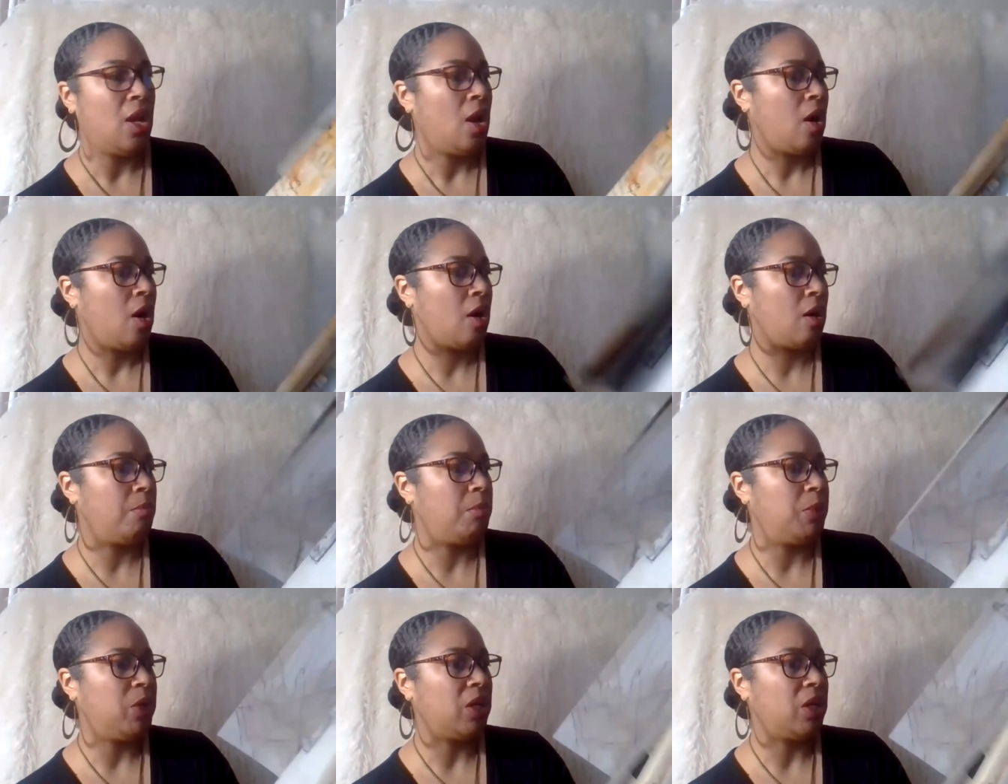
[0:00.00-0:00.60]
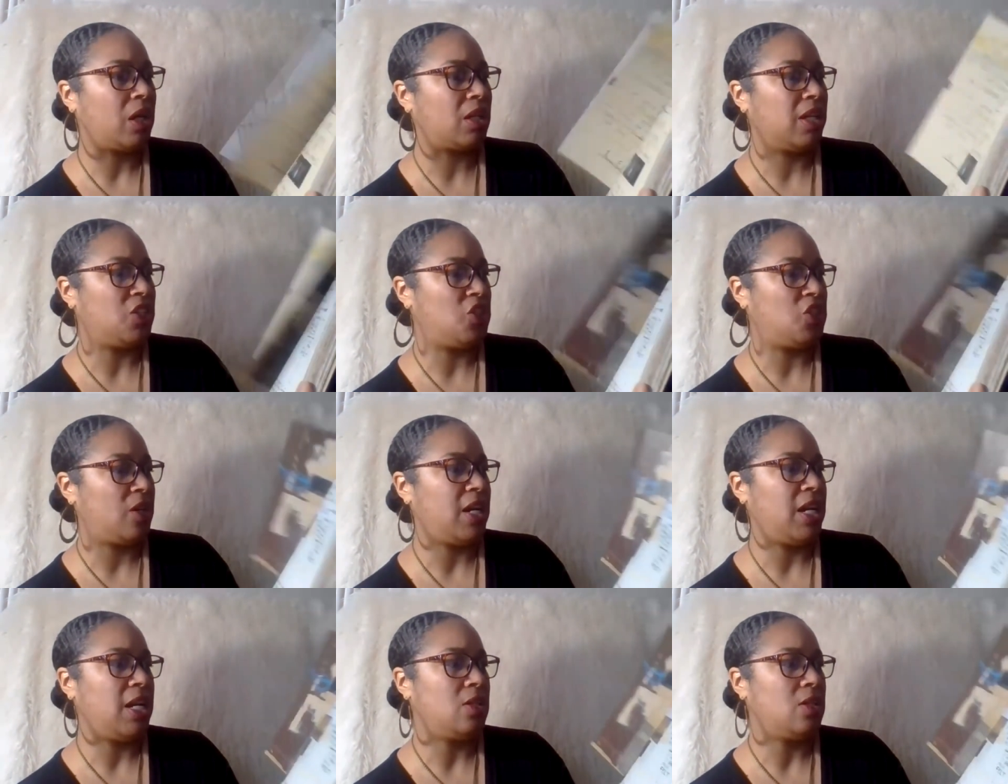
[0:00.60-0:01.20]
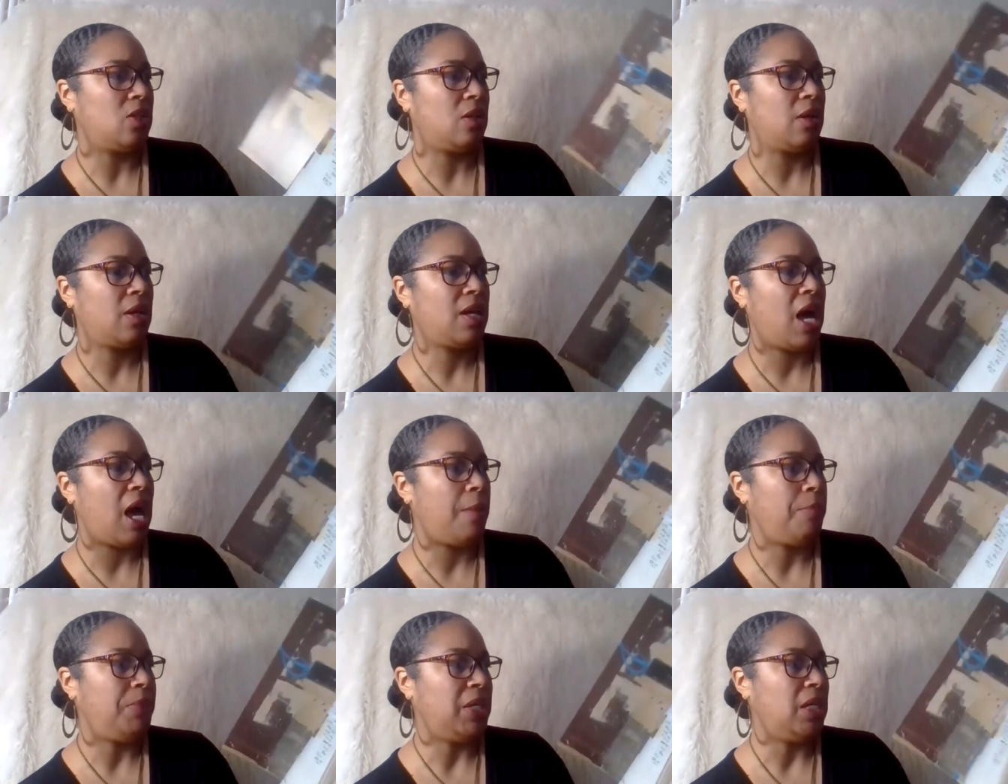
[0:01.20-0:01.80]
her book, get your hands on a
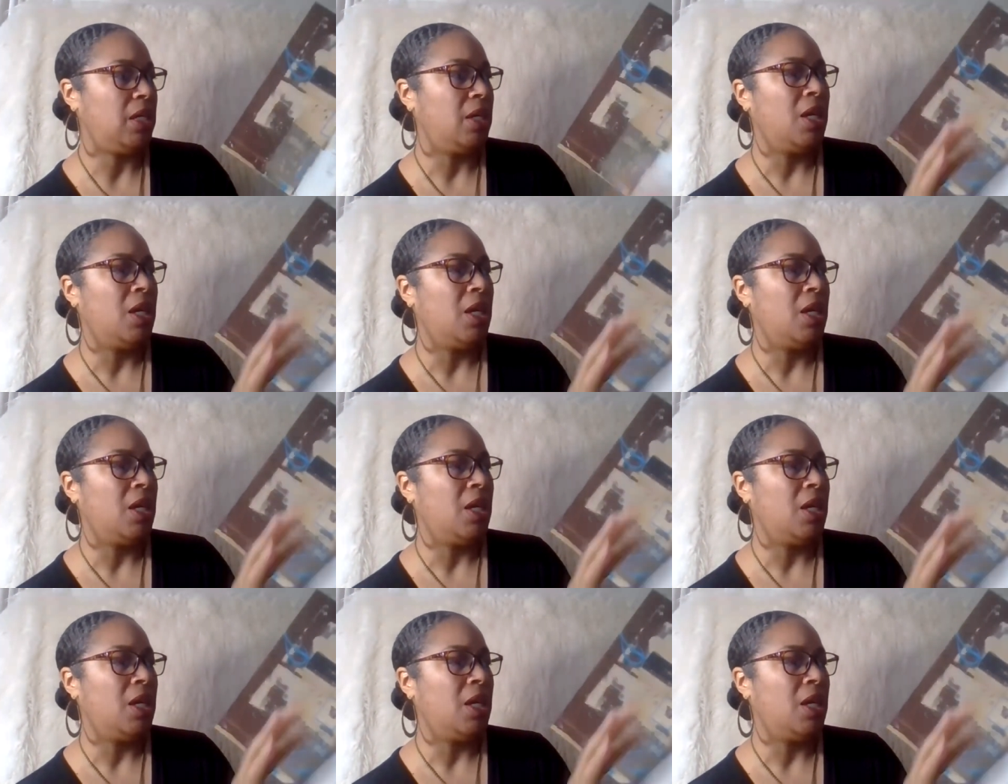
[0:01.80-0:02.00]
copy.